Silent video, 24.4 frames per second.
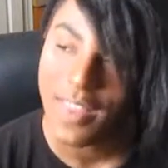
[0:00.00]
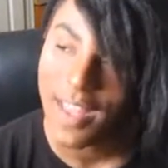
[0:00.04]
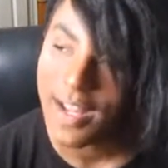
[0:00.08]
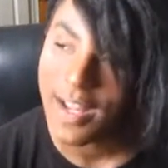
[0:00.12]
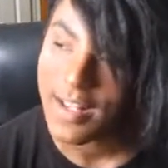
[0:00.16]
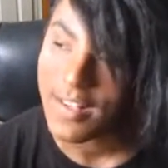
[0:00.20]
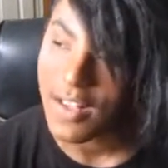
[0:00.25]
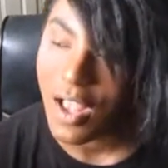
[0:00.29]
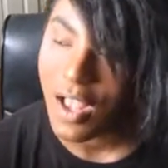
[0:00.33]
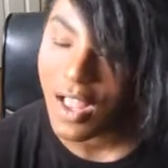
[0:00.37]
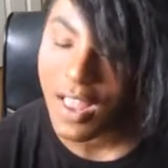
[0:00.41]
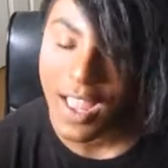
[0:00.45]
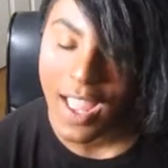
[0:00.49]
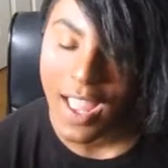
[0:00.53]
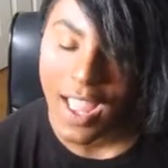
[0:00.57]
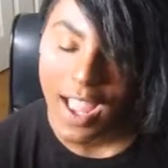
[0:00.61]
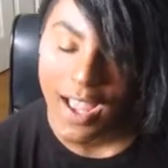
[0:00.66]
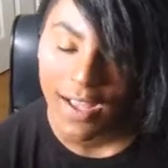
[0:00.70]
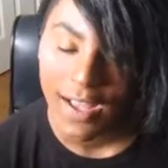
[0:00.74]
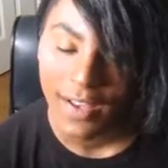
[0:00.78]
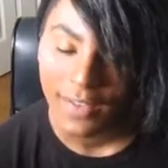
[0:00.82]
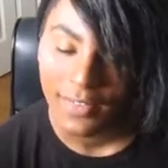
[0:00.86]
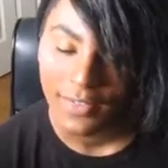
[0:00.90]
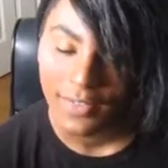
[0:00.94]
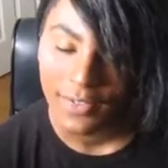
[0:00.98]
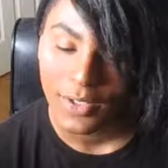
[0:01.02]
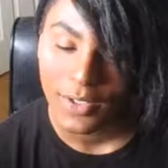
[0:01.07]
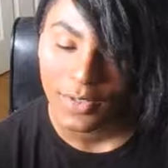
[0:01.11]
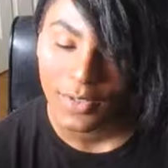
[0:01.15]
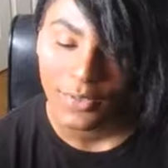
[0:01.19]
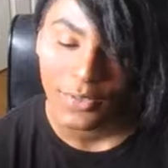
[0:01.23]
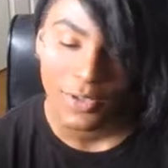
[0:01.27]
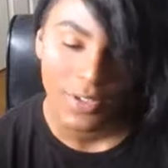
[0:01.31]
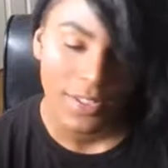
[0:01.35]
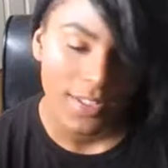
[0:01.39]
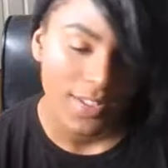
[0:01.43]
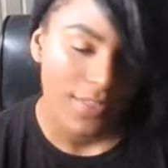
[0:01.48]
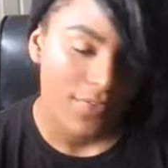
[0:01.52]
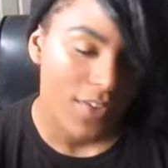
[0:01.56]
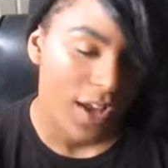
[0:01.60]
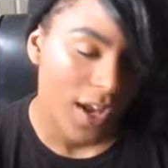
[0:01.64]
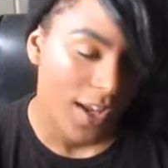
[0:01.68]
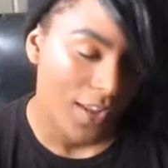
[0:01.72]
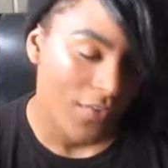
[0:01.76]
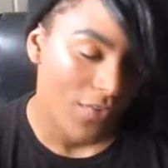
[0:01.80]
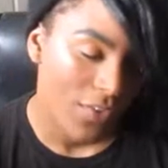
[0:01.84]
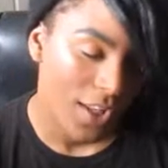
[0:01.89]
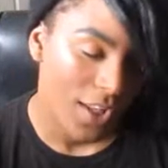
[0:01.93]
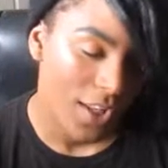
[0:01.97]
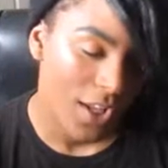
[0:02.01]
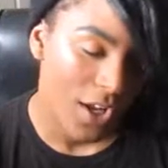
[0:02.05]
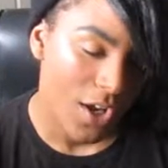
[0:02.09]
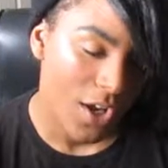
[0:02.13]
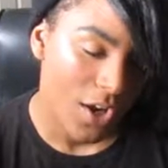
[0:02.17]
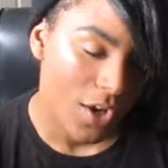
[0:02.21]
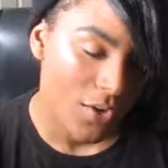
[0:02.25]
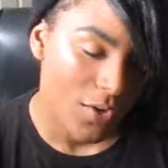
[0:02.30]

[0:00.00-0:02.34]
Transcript: that is all I have for this fucking video,